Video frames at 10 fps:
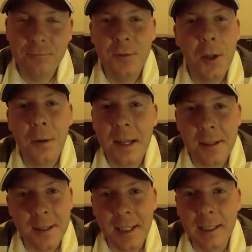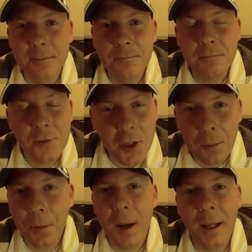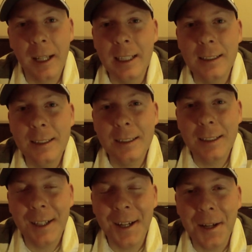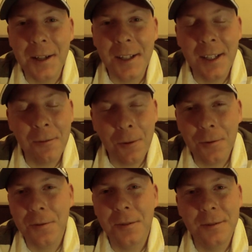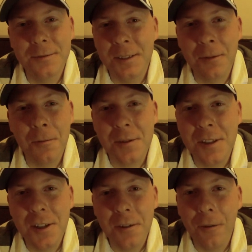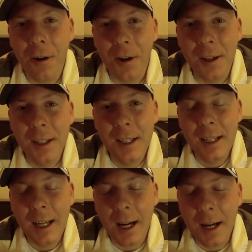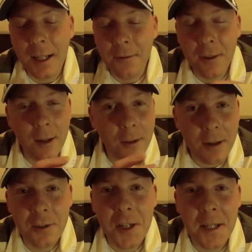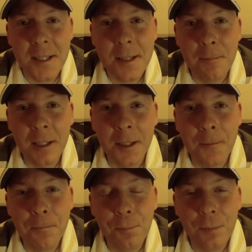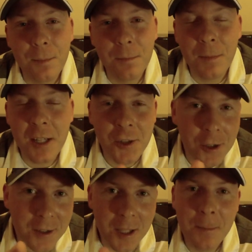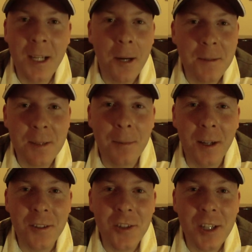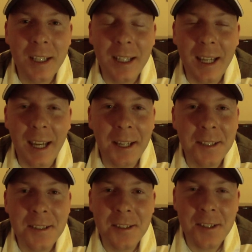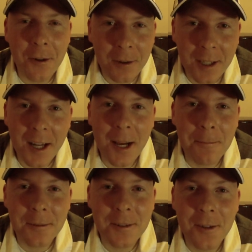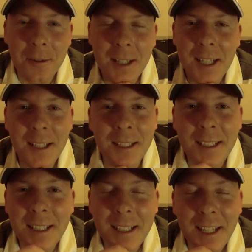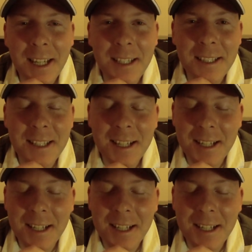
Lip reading: don't hesitate. Jump right in. He won't steer you wrong. And if you ever have a chance to meet him, make sure that you become a sponge and soak it up, soak it in. And